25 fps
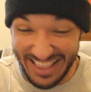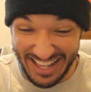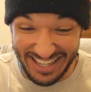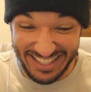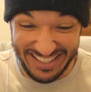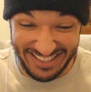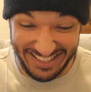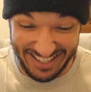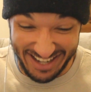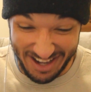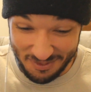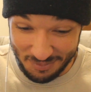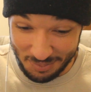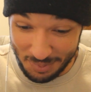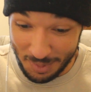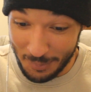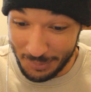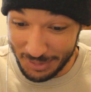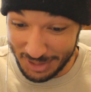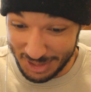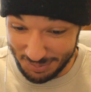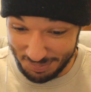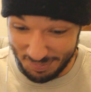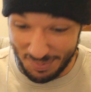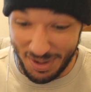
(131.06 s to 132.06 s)
and that set up
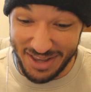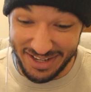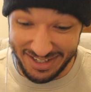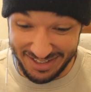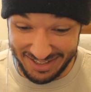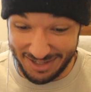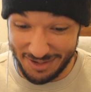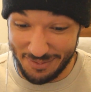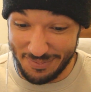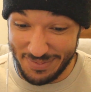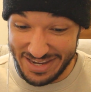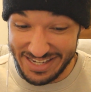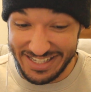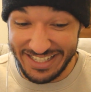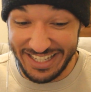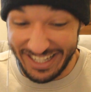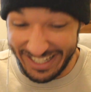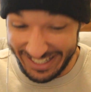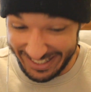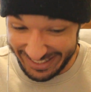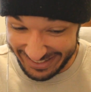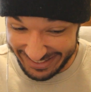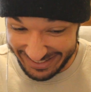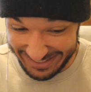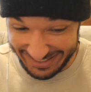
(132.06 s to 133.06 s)
what was meant to
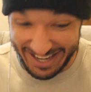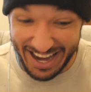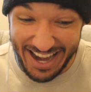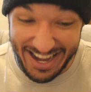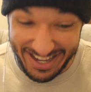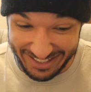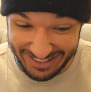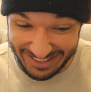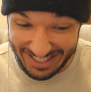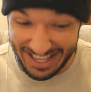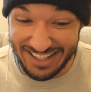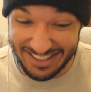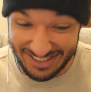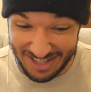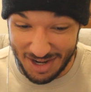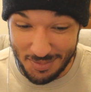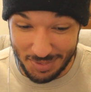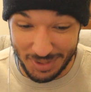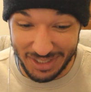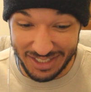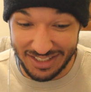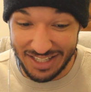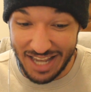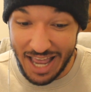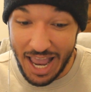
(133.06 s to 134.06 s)
be an exciting last
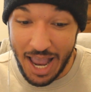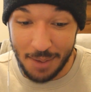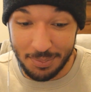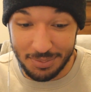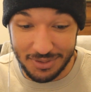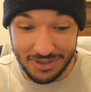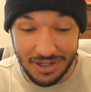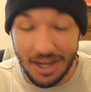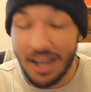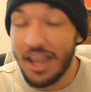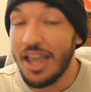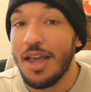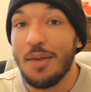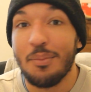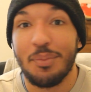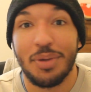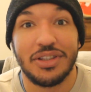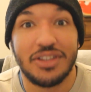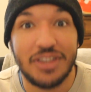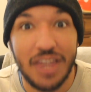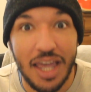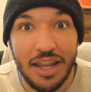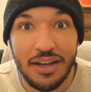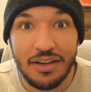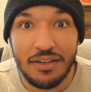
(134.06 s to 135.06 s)
couple of laps.
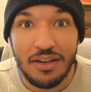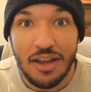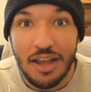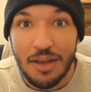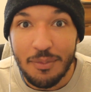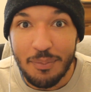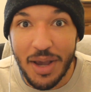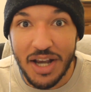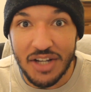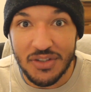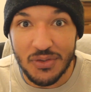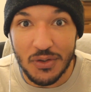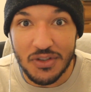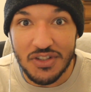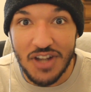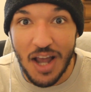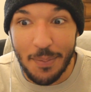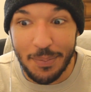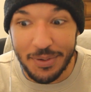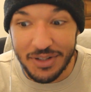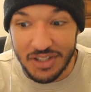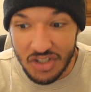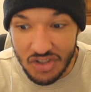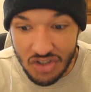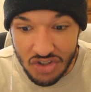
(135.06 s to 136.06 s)
But then Max
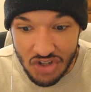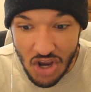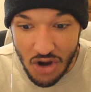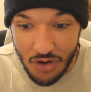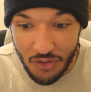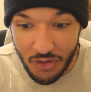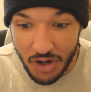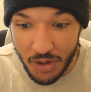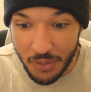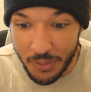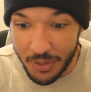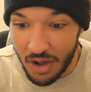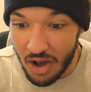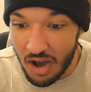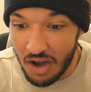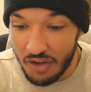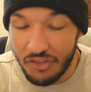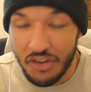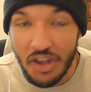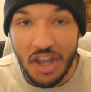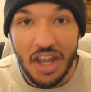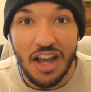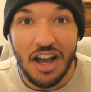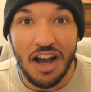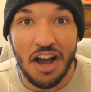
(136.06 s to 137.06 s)
Verstappen's steering went
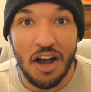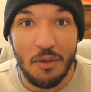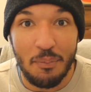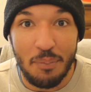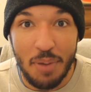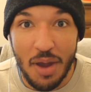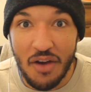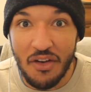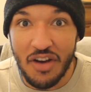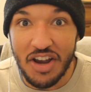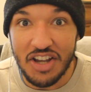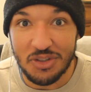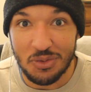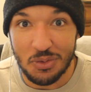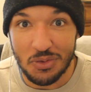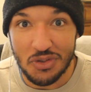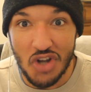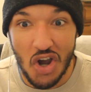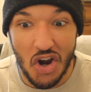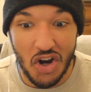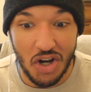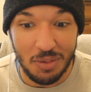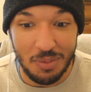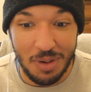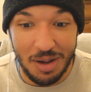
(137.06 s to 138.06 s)
off. Uh, Perez was
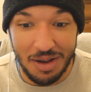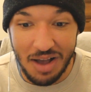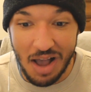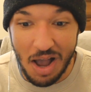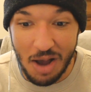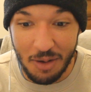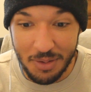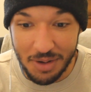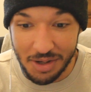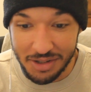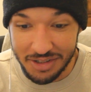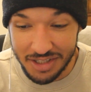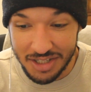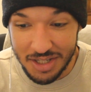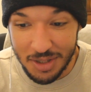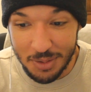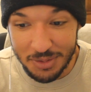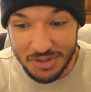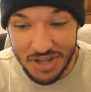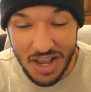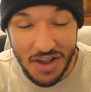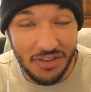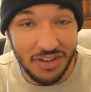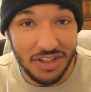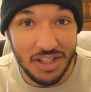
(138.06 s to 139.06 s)
talking about how he, he
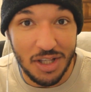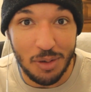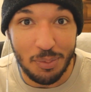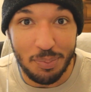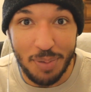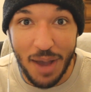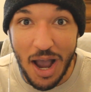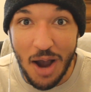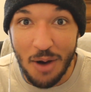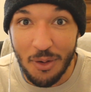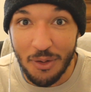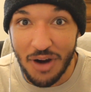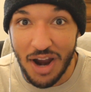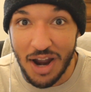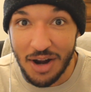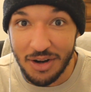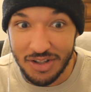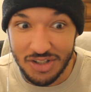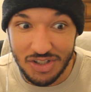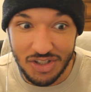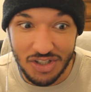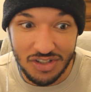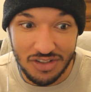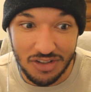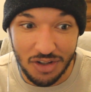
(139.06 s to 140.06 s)
was having little power
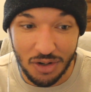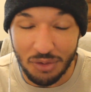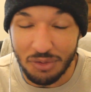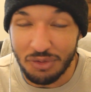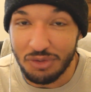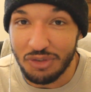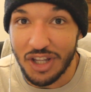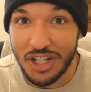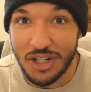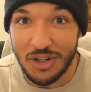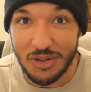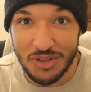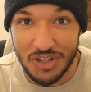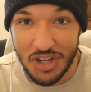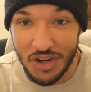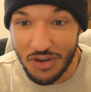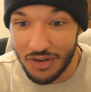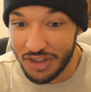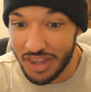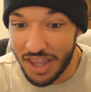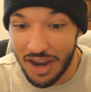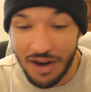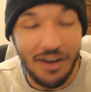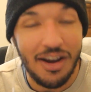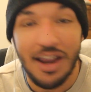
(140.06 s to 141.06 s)
outages, little flickers
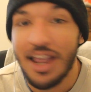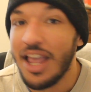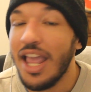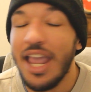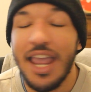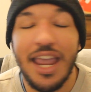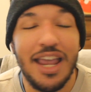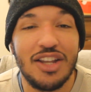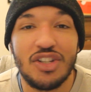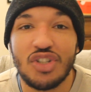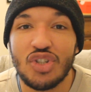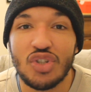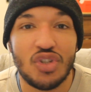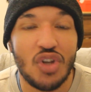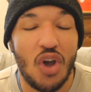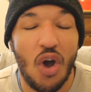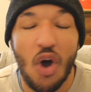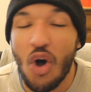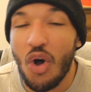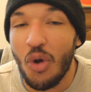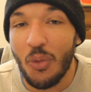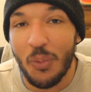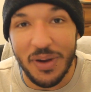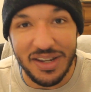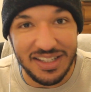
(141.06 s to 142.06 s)
here and there. It just
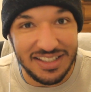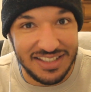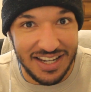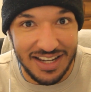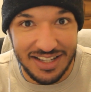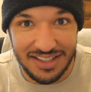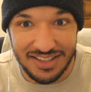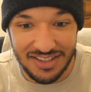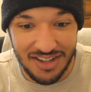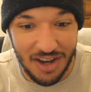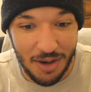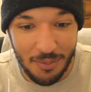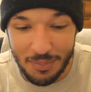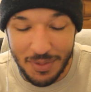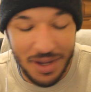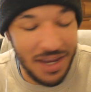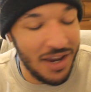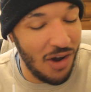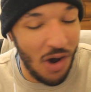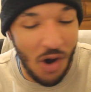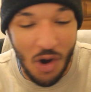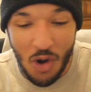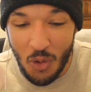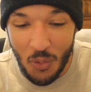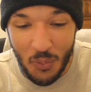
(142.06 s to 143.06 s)
all went tits up.
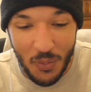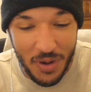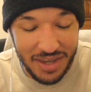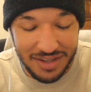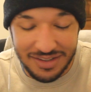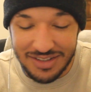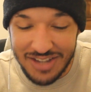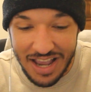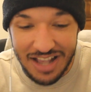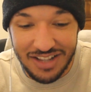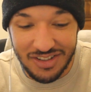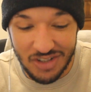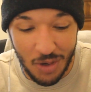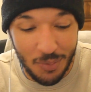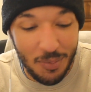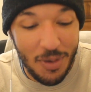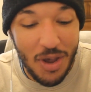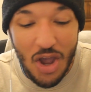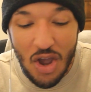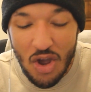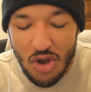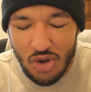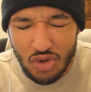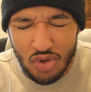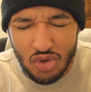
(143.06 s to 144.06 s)
It all went tits
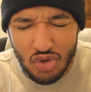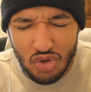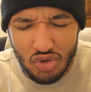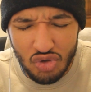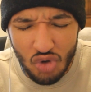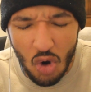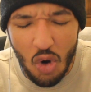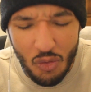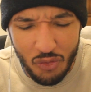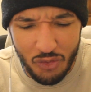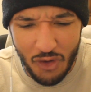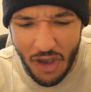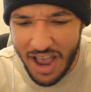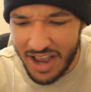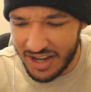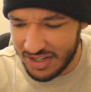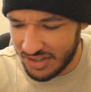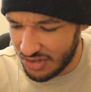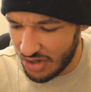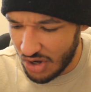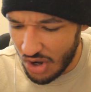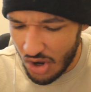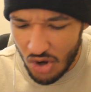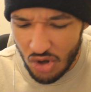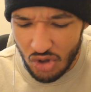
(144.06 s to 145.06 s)
up so
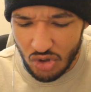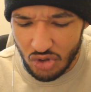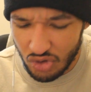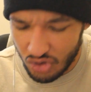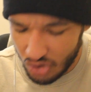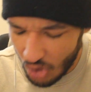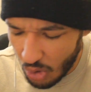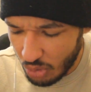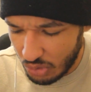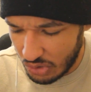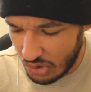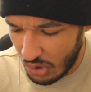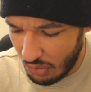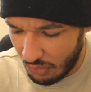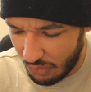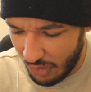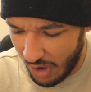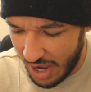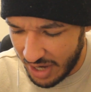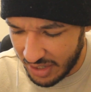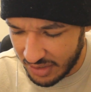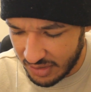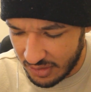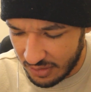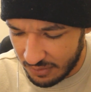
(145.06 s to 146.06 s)
fast, so, so
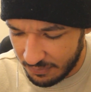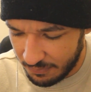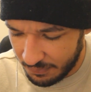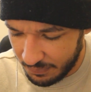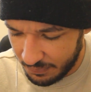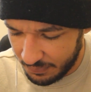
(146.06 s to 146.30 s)
fast.